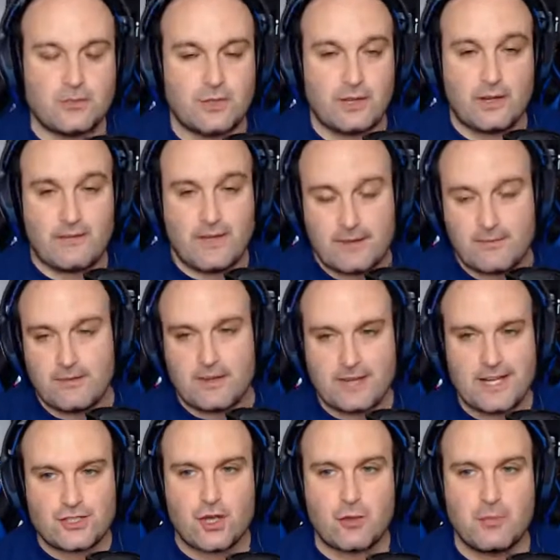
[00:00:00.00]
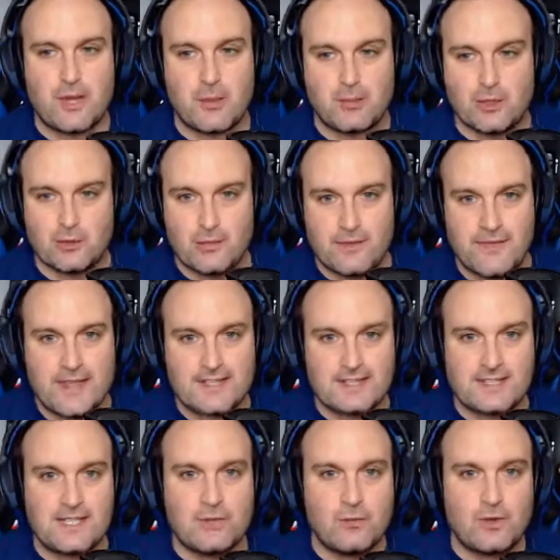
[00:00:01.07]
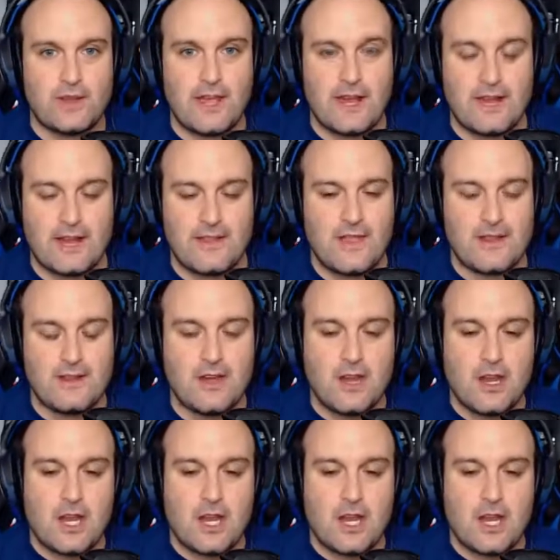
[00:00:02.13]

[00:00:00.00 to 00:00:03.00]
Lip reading: really that choked me up a little bit. That scene with that, and then